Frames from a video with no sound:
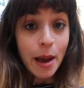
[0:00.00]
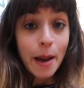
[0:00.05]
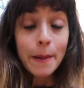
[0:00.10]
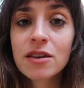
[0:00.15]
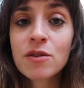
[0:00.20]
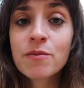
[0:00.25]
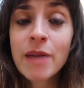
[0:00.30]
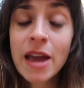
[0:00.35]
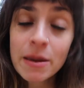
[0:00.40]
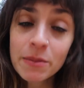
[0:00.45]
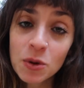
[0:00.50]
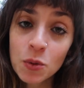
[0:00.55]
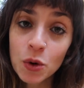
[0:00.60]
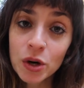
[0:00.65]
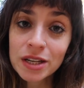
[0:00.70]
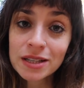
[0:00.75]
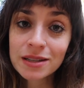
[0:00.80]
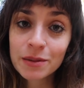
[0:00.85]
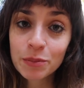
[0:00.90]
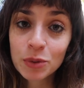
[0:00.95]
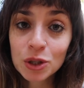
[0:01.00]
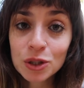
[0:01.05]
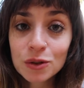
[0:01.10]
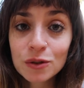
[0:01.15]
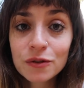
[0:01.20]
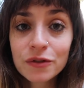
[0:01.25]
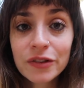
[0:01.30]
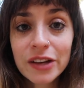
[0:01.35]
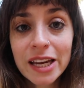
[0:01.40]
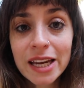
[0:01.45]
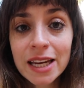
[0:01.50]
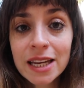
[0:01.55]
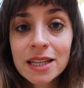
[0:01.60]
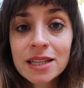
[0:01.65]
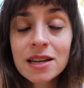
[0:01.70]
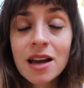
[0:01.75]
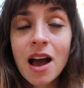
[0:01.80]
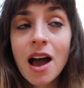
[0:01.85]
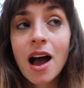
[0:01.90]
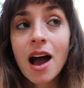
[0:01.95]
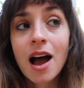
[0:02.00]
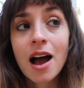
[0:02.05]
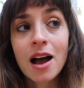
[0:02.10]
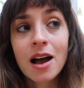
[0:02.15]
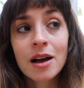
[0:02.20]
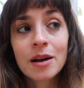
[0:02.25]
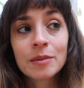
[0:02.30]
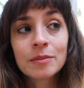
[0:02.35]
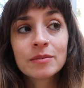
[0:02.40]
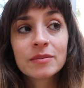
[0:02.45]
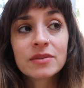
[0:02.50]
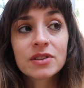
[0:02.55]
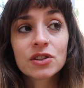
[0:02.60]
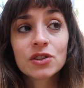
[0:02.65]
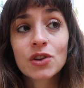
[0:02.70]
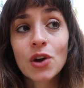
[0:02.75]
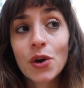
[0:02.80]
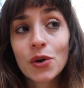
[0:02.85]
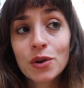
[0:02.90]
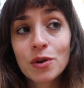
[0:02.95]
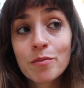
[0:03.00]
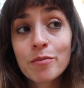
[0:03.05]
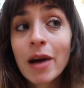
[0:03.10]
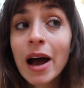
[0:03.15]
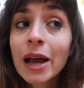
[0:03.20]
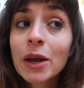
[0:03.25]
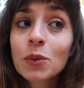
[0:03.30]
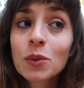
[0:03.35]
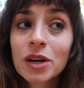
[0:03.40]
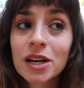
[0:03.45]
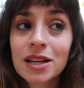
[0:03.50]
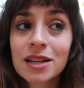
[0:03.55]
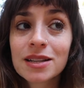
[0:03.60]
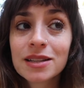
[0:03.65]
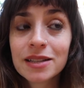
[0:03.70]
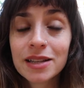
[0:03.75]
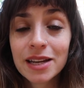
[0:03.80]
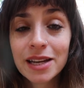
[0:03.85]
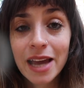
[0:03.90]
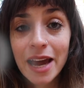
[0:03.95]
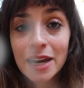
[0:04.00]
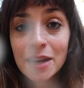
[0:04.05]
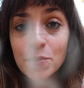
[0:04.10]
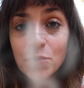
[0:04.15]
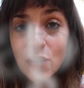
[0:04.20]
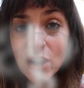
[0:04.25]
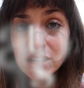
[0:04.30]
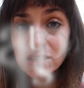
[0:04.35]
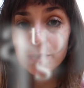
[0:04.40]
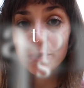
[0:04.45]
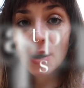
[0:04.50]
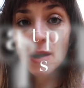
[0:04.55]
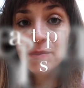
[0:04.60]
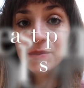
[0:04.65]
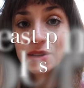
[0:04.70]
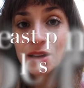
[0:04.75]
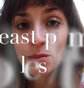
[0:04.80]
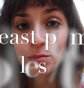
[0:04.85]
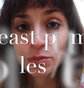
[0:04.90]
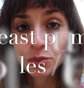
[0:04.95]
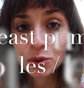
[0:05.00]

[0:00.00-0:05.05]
You may be wanting to bottle feed, so you might wanna consider getting breast pumps and